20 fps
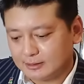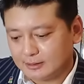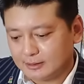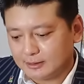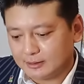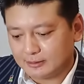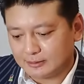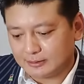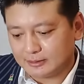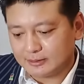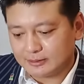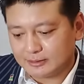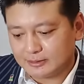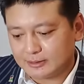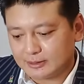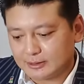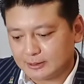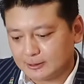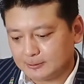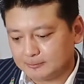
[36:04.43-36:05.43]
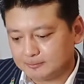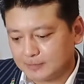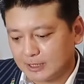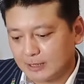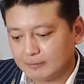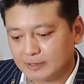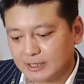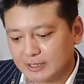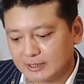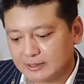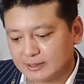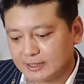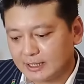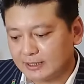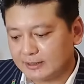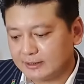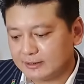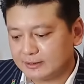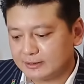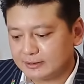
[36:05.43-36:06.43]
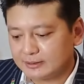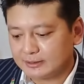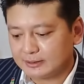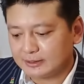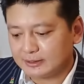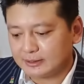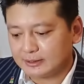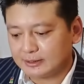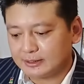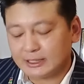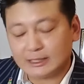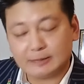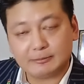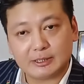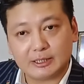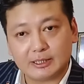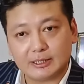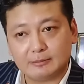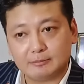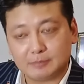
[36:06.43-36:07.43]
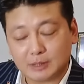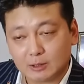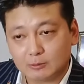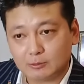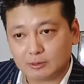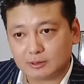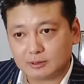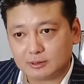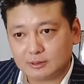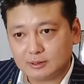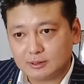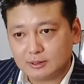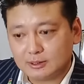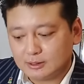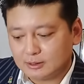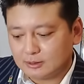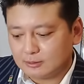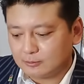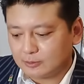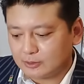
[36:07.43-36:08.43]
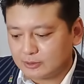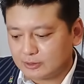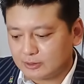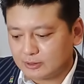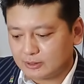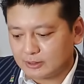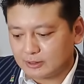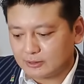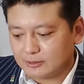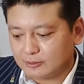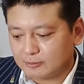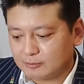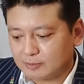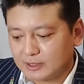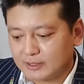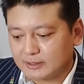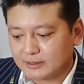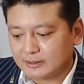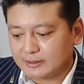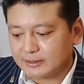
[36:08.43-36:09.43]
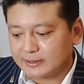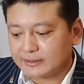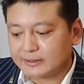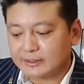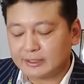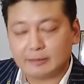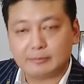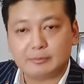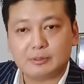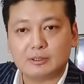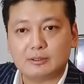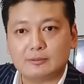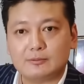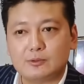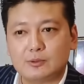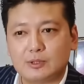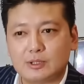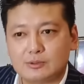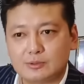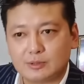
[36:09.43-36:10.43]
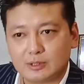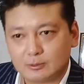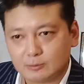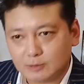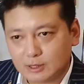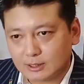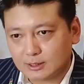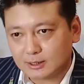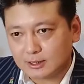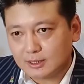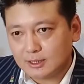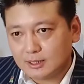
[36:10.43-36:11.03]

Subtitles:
MK Stalin's the MK in power, which took place on 6th April of 2021.